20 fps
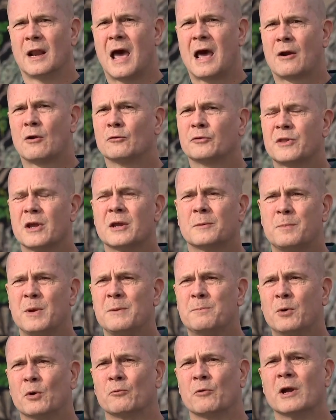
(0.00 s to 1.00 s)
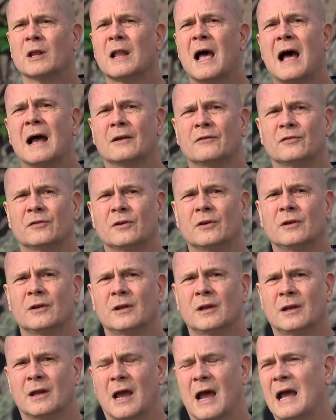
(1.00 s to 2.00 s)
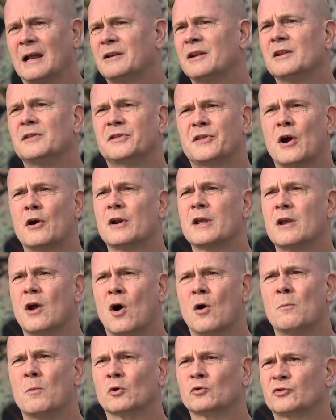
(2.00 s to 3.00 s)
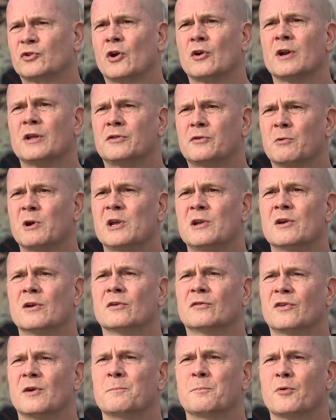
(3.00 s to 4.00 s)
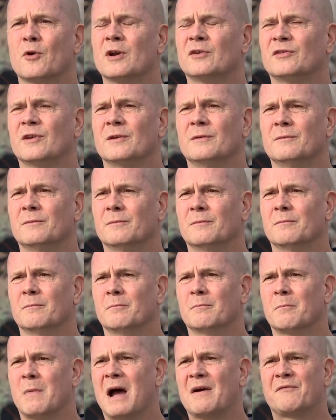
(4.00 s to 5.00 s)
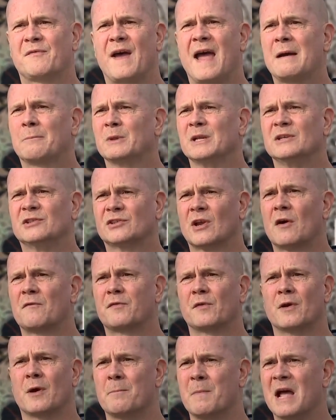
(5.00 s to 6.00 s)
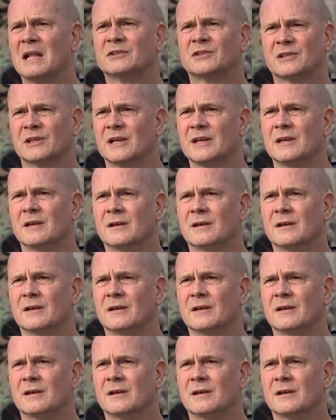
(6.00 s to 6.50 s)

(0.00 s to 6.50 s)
I don't think people realize I did 30, almost 33 years in prison. My family suffered immensely.